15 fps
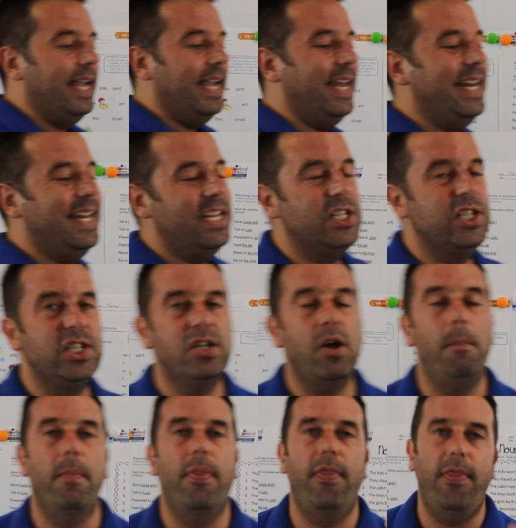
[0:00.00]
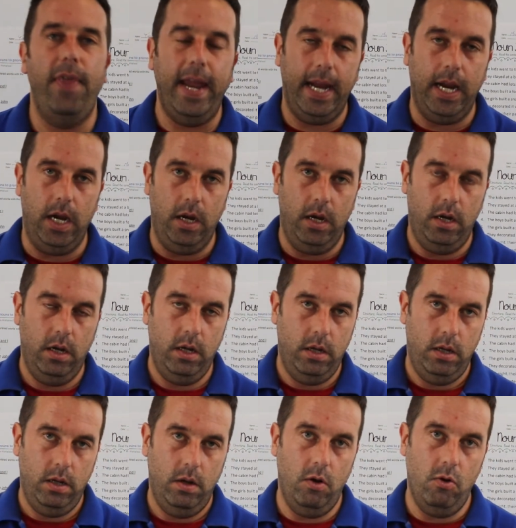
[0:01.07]
it is something,
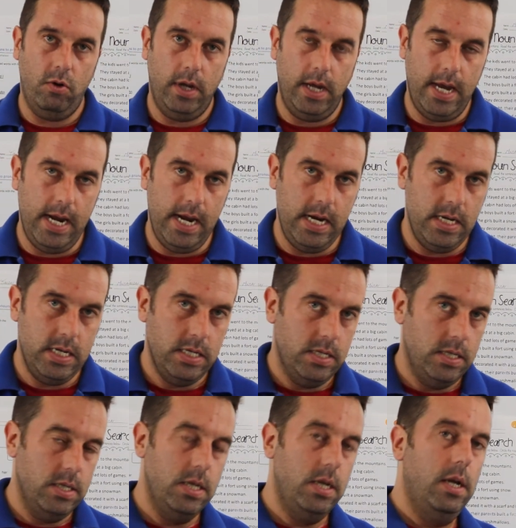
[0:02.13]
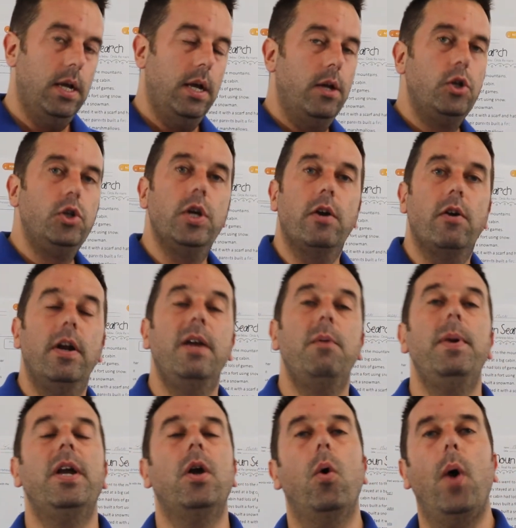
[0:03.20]
okay? Generally
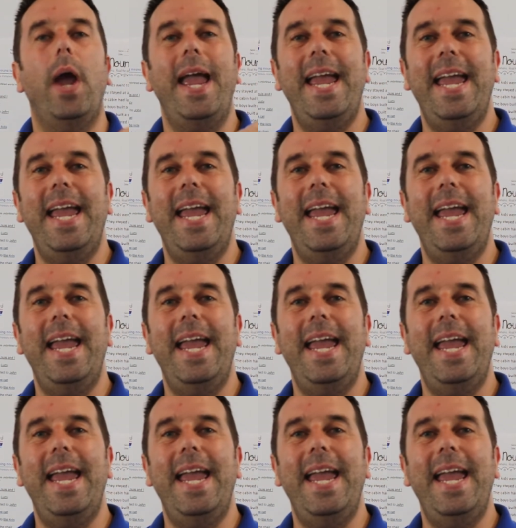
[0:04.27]
we go